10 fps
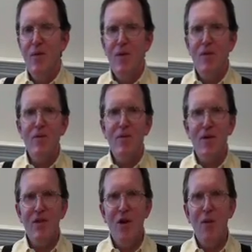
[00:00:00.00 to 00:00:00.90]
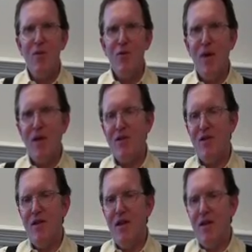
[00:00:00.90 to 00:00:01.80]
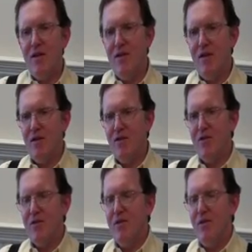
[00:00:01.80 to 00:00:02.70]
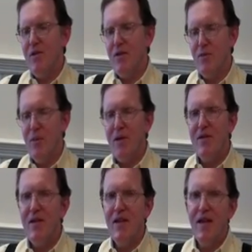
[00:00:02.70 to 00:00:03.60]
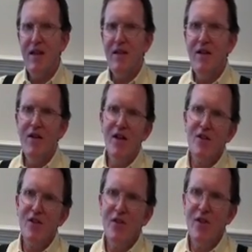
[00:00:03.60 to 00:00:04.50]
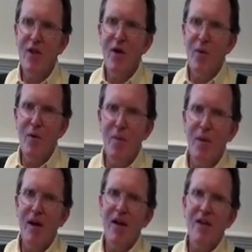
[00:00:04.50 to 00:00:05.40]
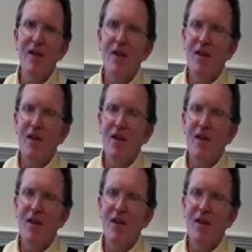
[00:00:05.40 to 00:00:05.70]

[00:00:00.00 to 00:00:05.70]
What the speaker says: Well, with each home inspection, they should expect to get an introduction to the home they're buying.